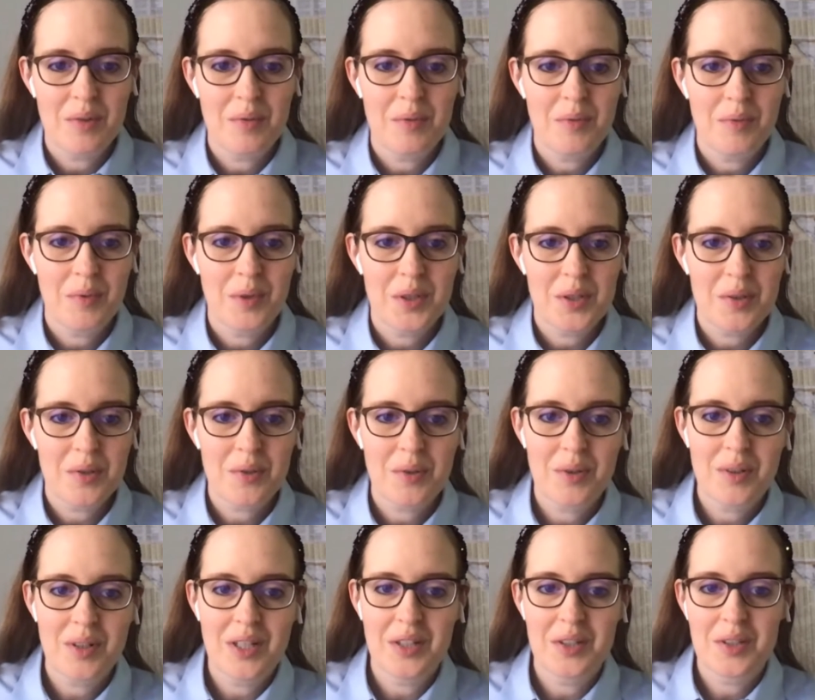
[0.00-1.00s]
what your
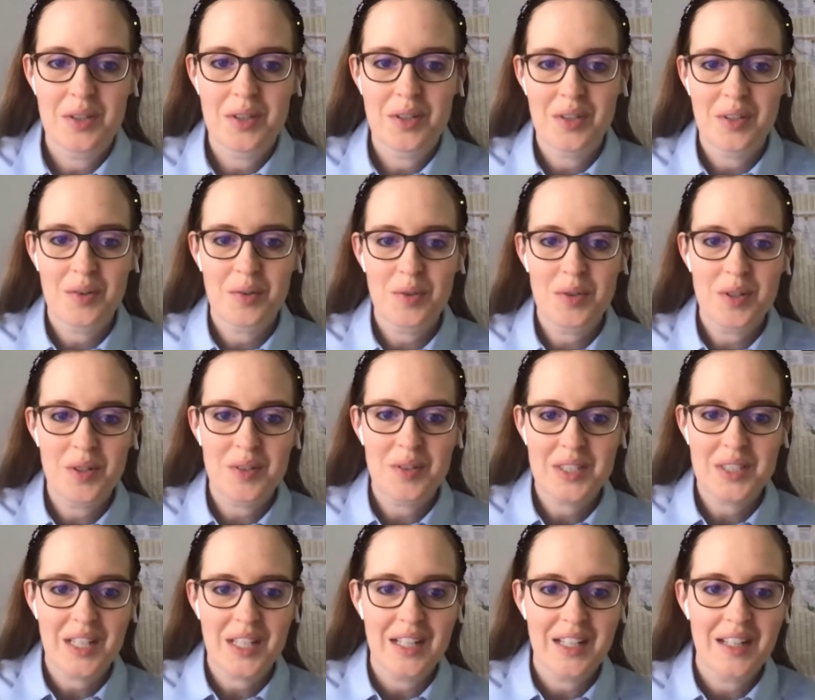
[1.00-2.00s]
kid's school year
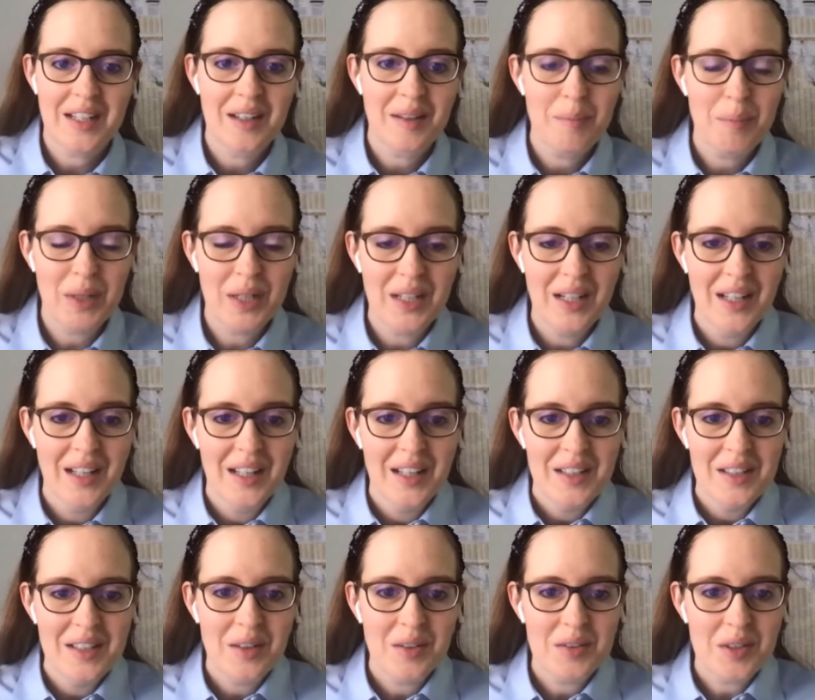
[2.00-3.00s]
is like, but
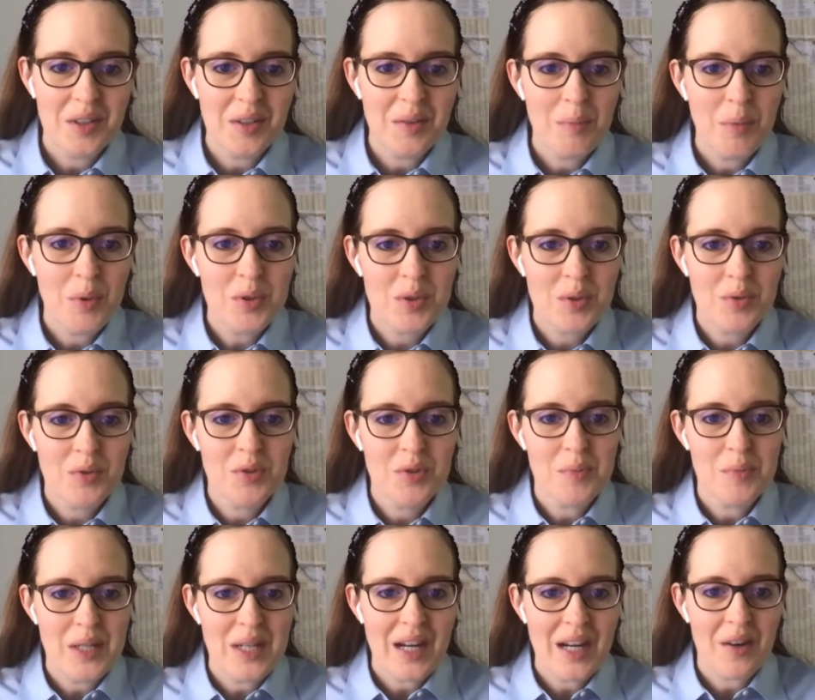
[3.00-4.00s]
most schools will
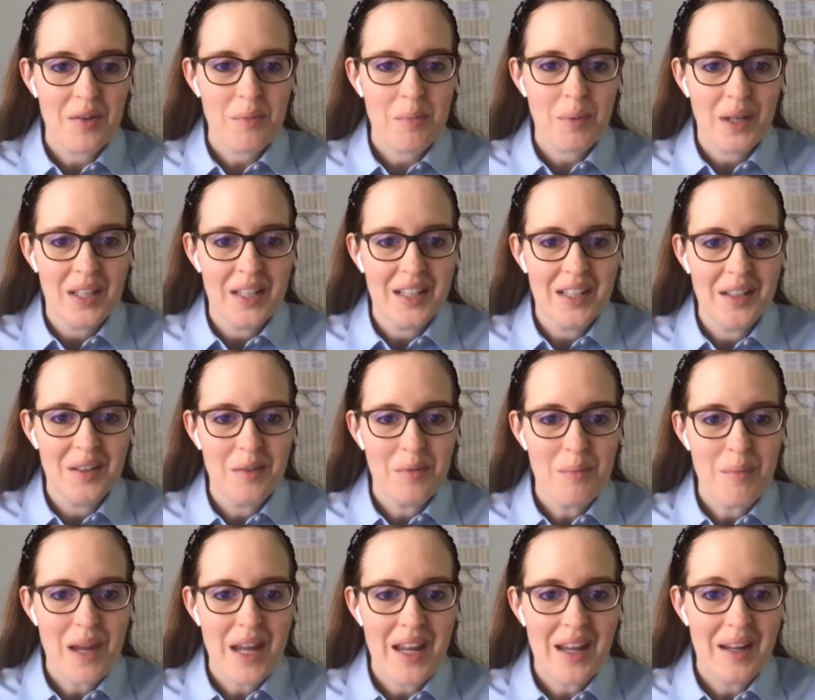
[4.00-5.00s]
be out by the end of
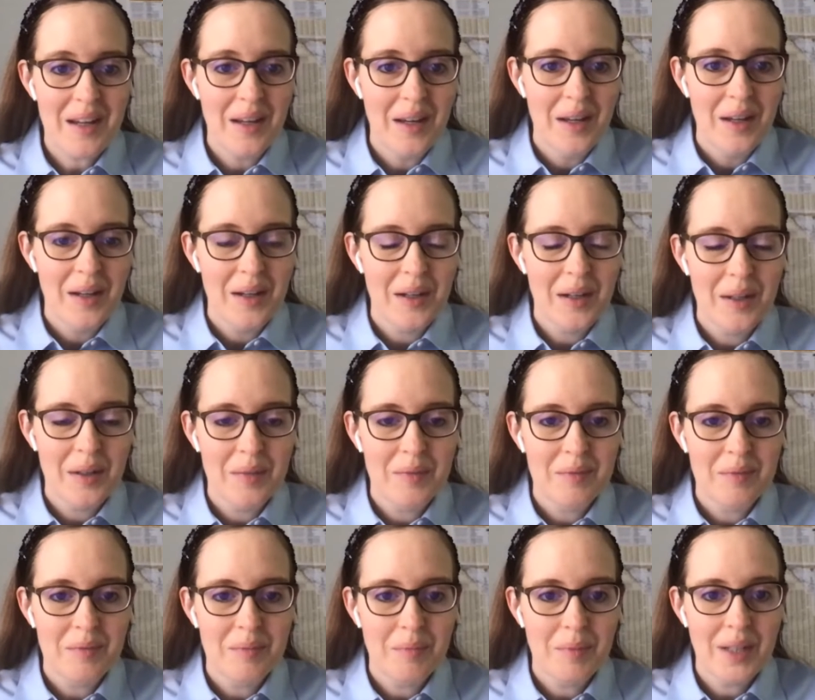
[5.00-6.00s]
May.
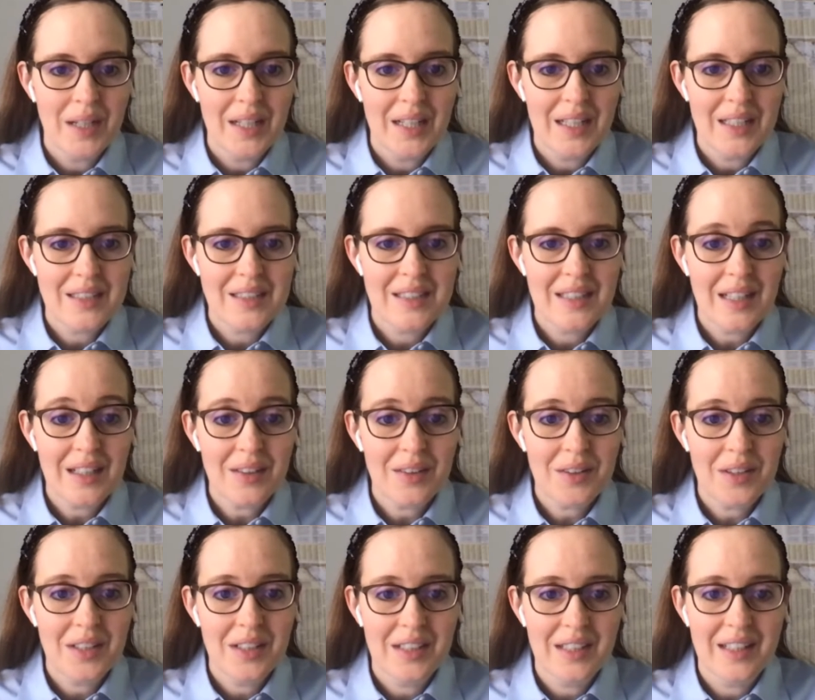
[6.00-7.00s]
But it's not
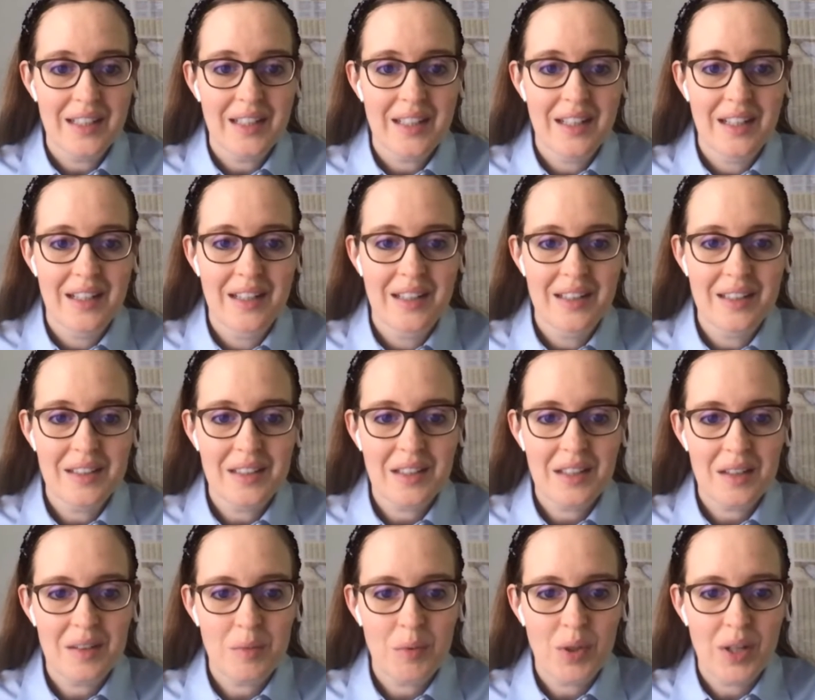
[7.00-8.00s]
looking like
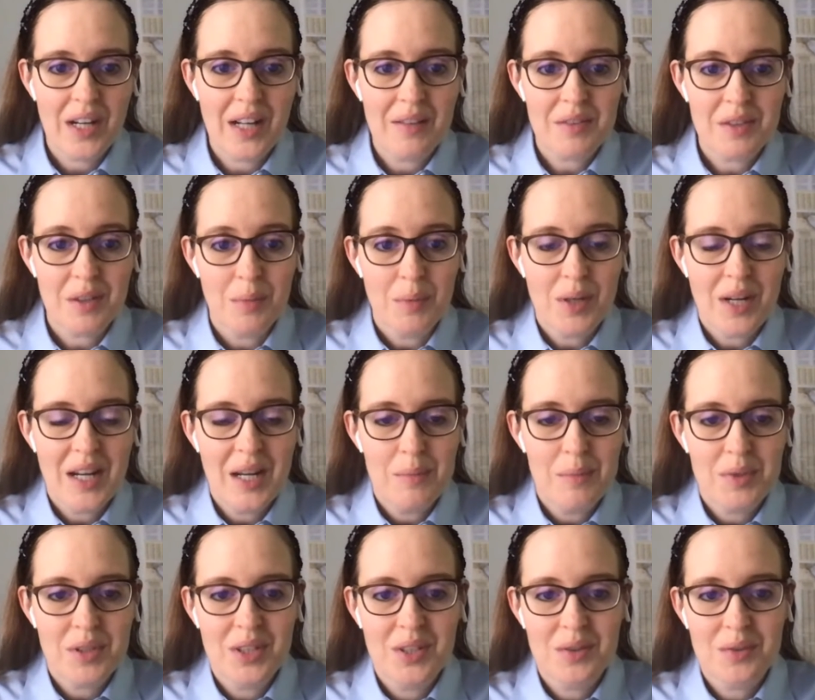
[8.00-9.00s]
we're going to have summer camps in the